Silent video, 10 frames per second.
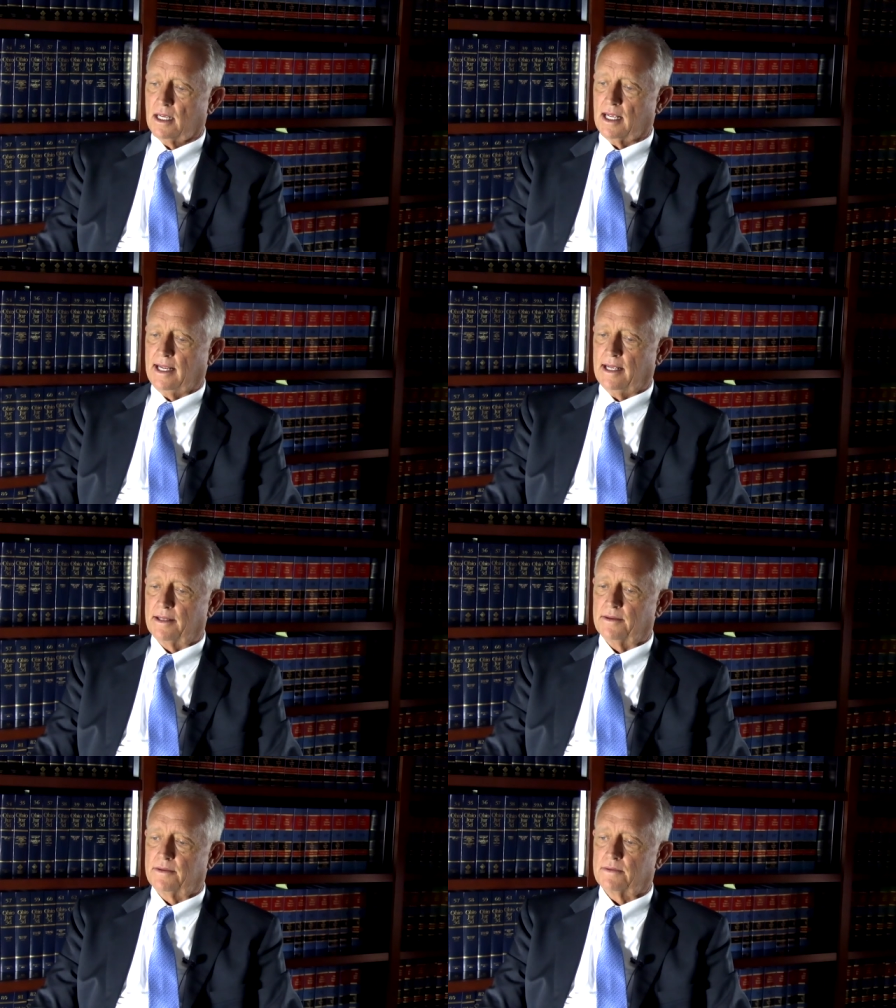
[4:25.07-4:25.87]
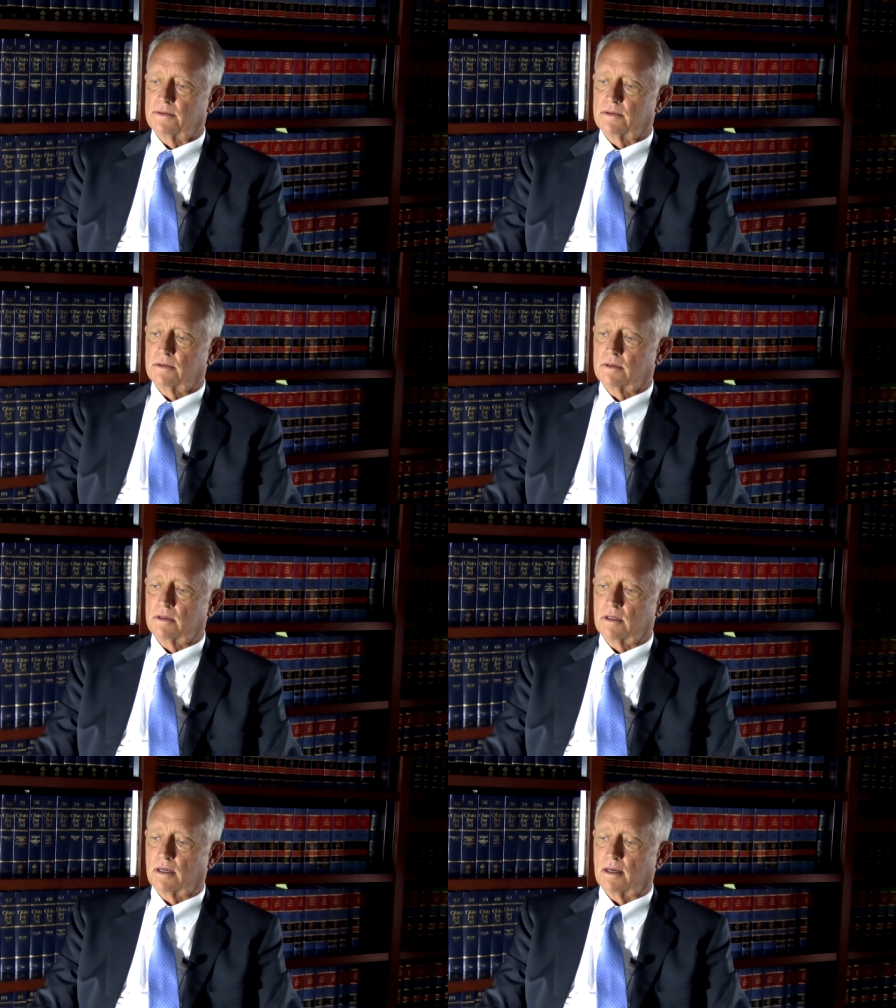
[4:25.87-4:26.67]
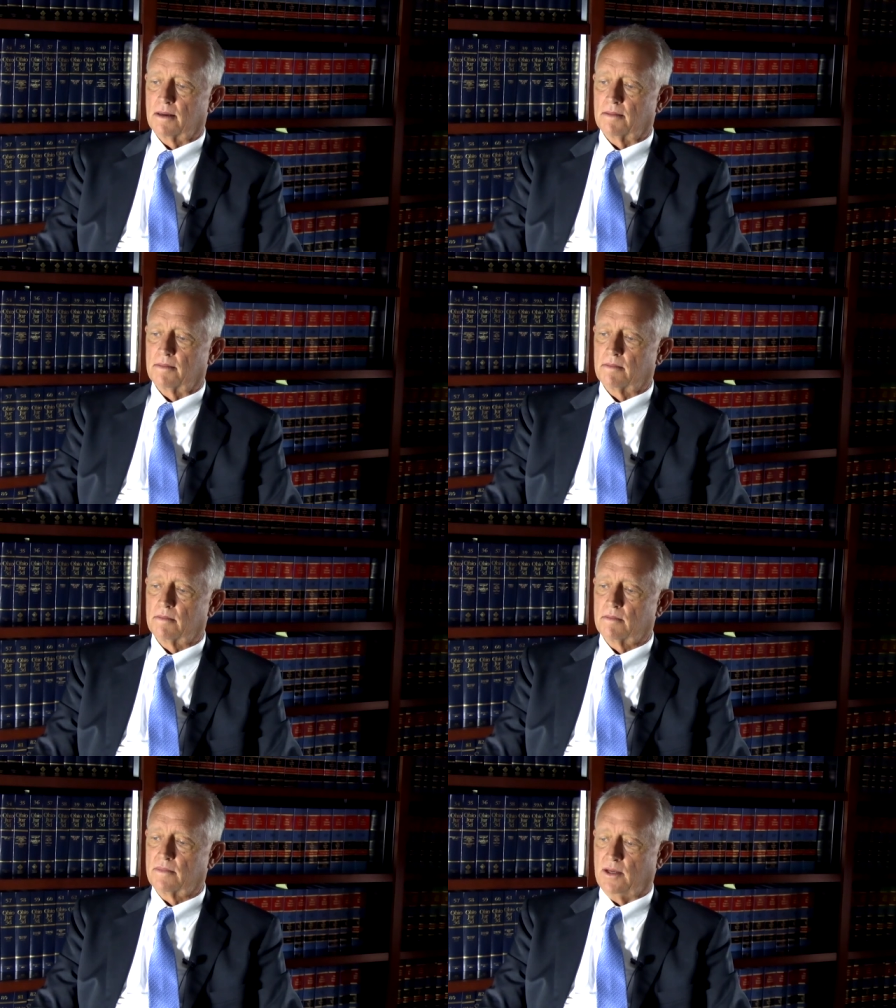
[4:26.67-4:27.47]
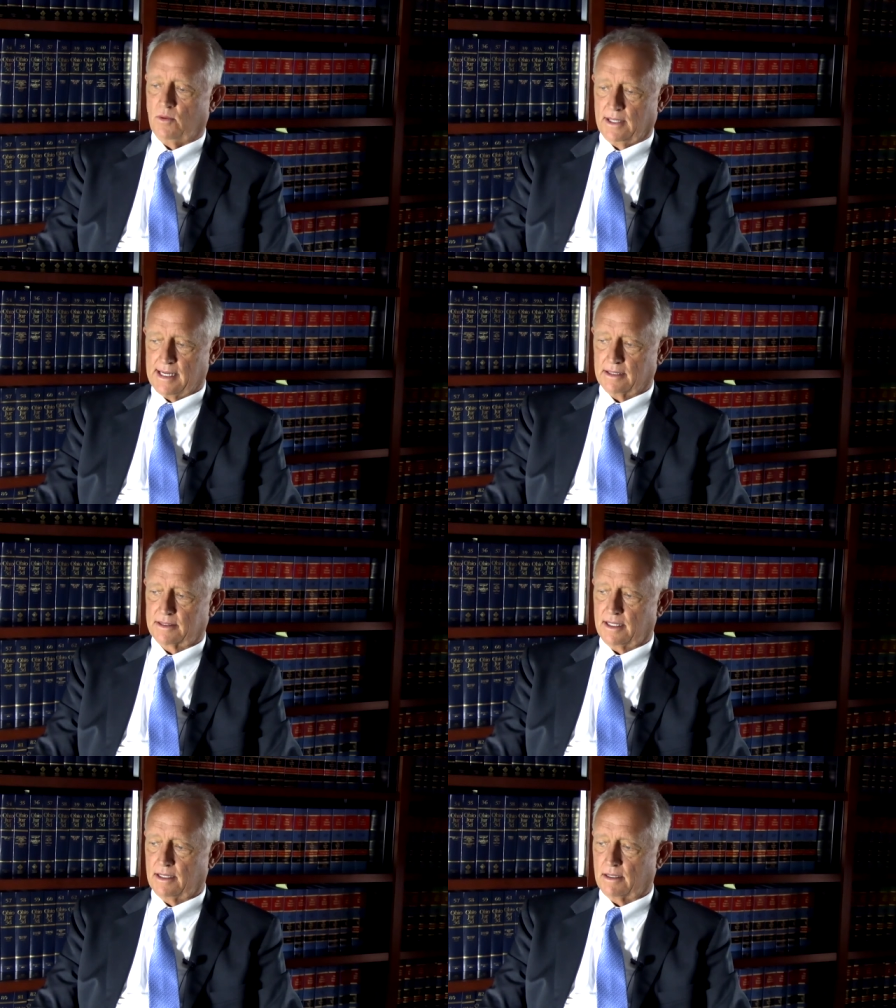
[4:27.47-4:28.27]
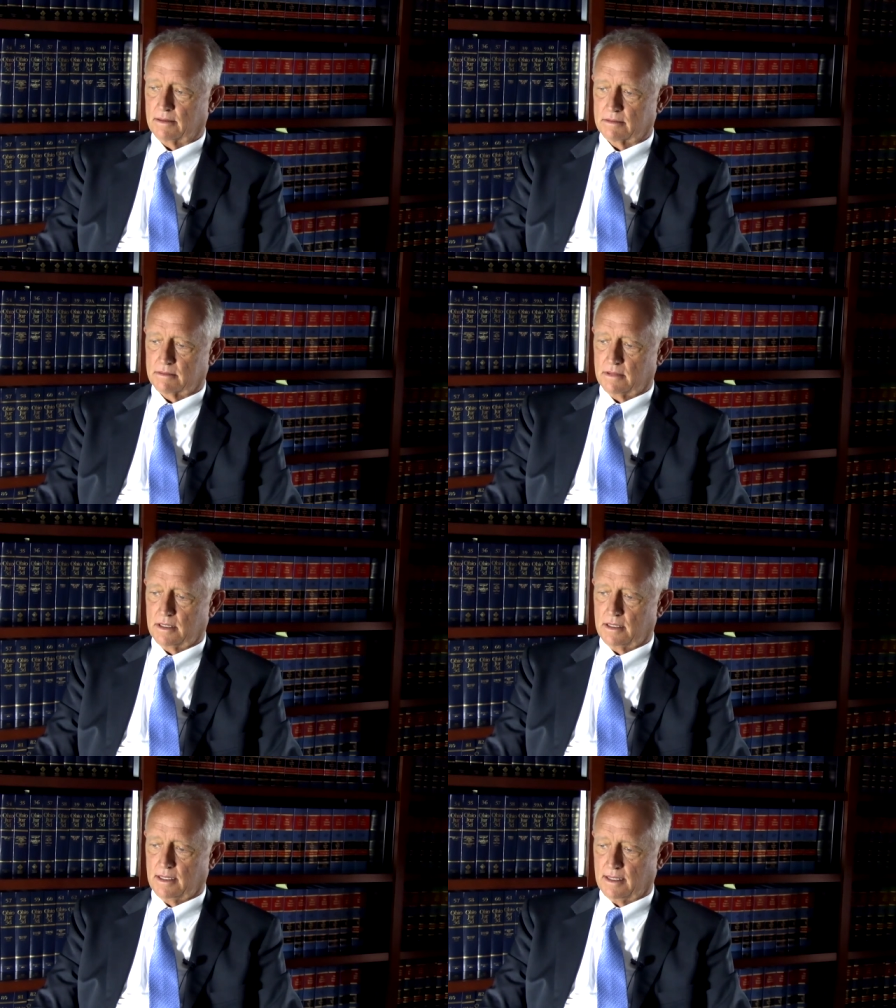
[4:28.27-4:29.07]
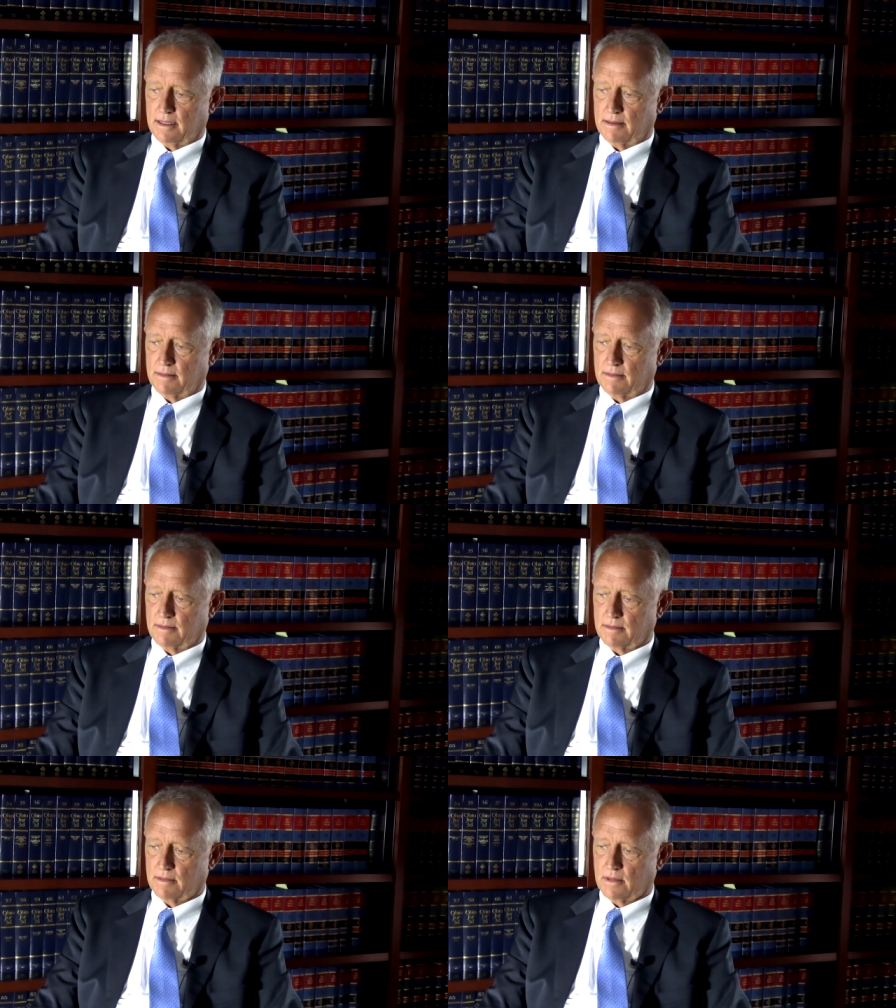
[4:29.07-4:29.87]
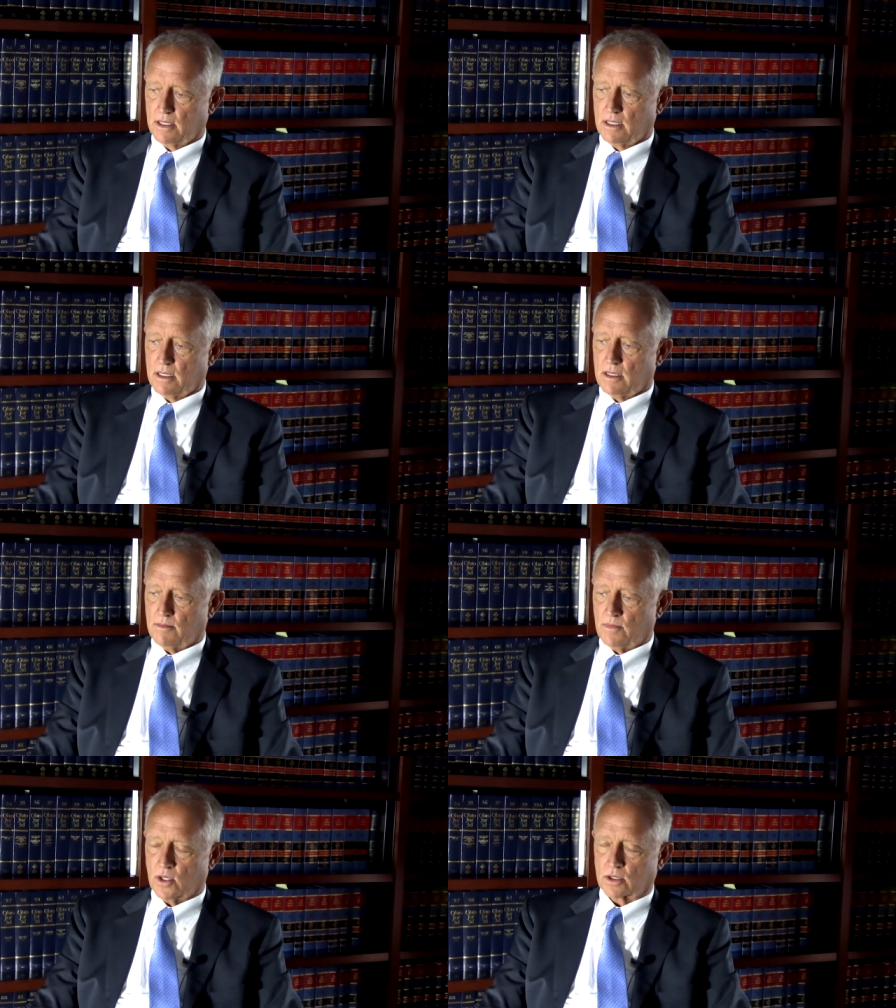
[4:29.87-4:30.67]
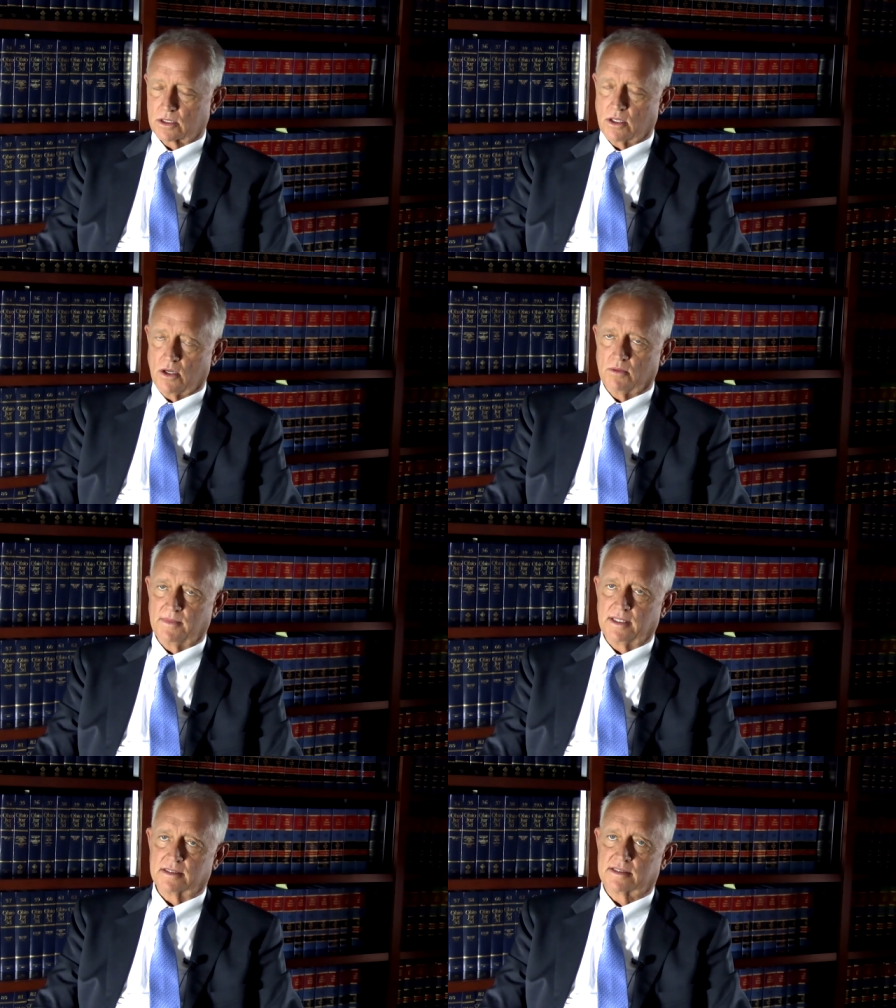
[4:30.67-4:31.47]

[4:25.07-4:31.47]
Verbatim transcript: And um, they went out there, and Mark called me and